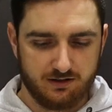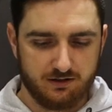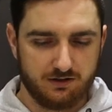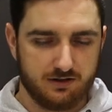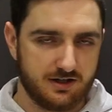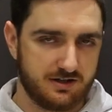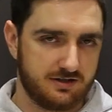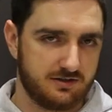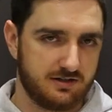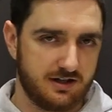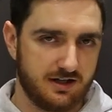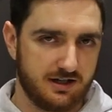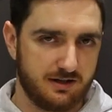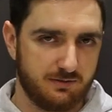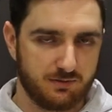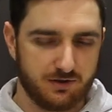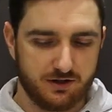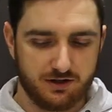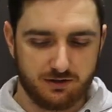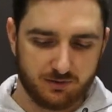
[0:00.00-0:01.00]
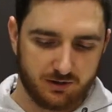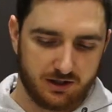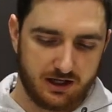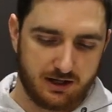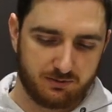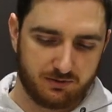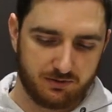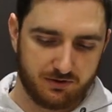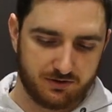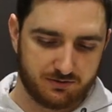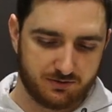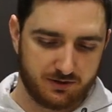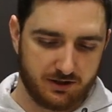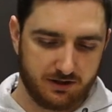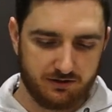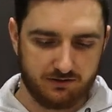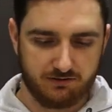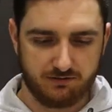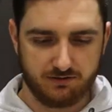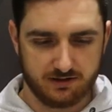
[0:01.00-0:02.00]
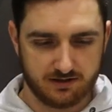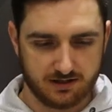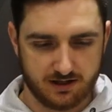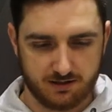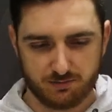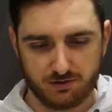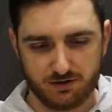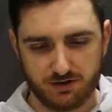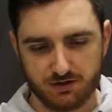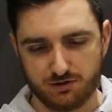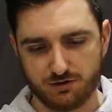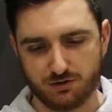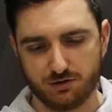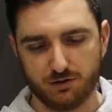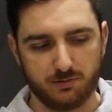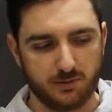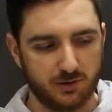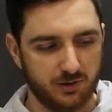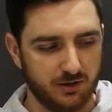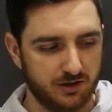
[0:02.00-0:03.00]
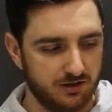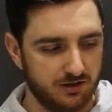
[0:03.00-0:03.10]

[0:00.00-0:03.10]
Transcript: Nice breathable upper as well. These are pretty durable,